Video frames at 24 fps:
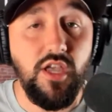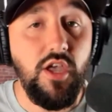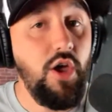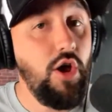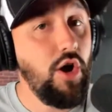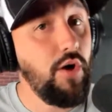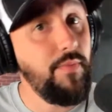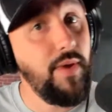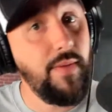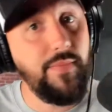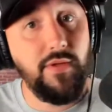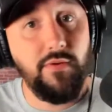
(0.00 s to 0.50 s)

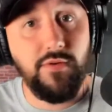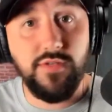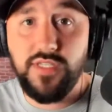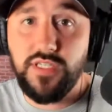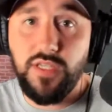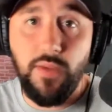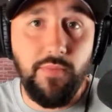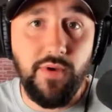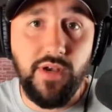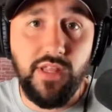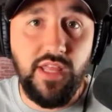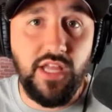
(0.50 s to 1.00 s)
Or maybe it was
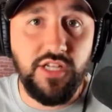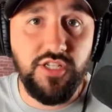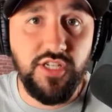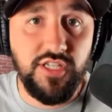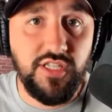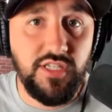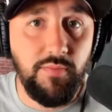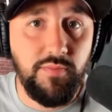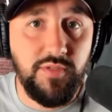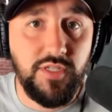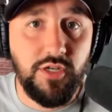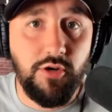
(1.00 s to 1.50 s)
somebody that just
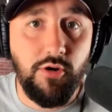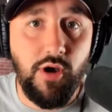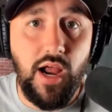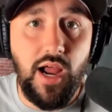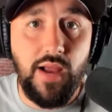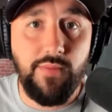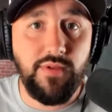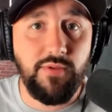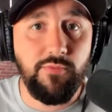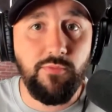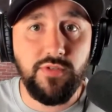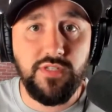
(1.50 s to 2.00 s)

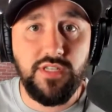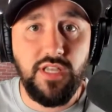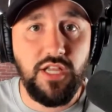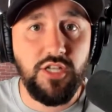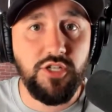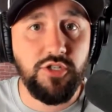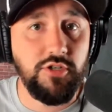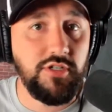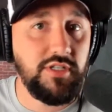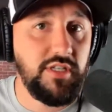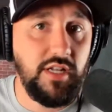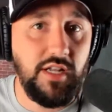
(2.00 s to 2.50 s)
subscribed and was
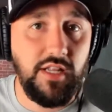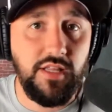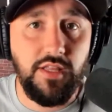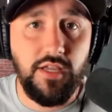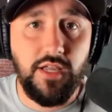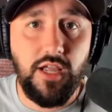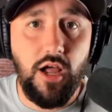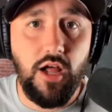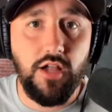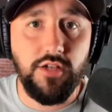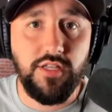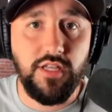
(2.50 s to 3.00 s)
interested in the
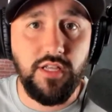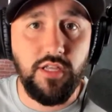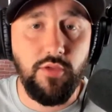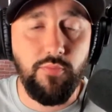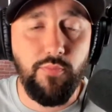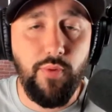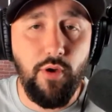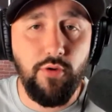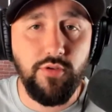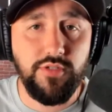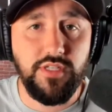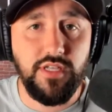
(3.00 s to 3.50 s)
content you
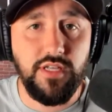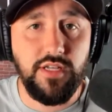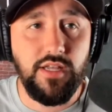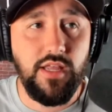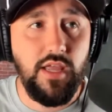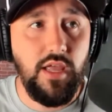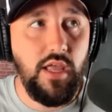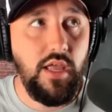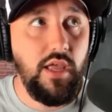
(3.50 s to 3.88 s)
posted.